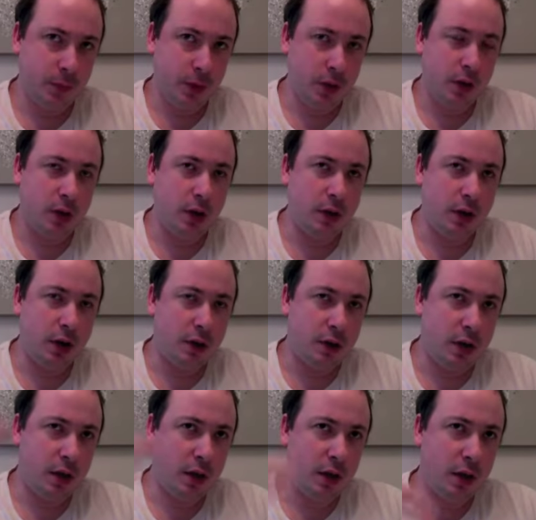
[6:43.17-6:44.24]

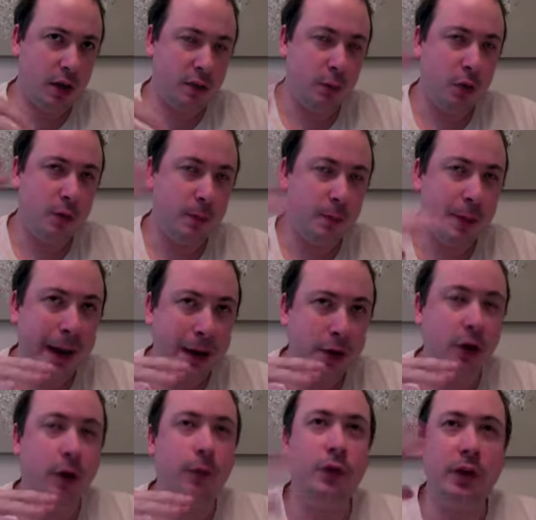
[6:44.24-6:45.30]
It's more of a back
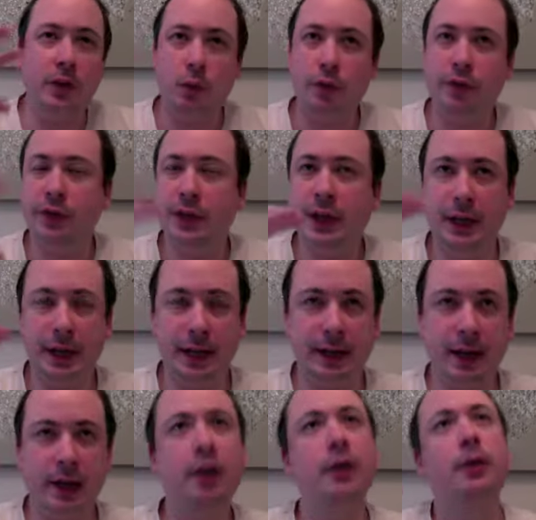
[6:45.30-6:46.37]
note than it was in the King and
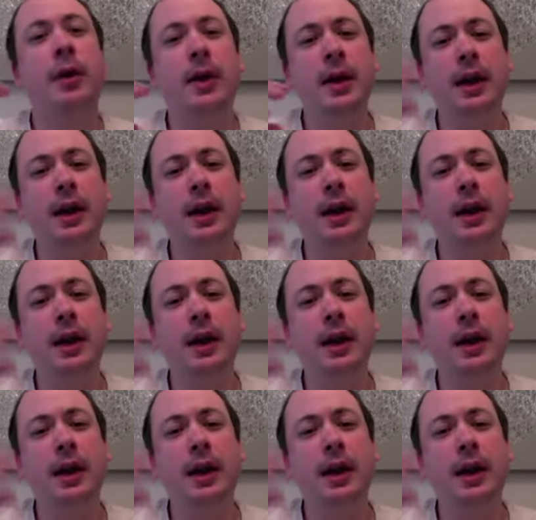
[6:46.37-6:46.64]
Yellow.